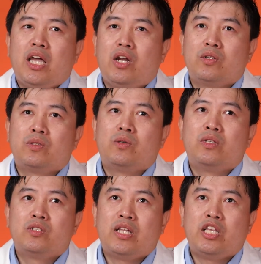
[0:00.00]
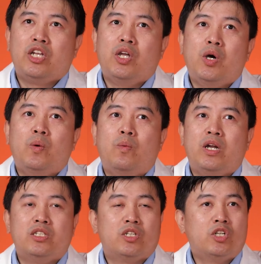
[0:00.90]
And also so that they know
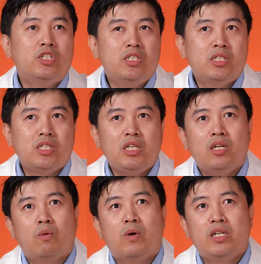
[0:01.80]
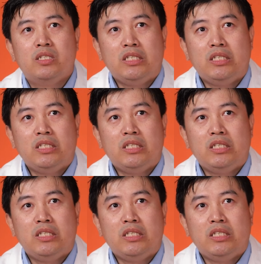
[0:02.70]
what is the urgency or what is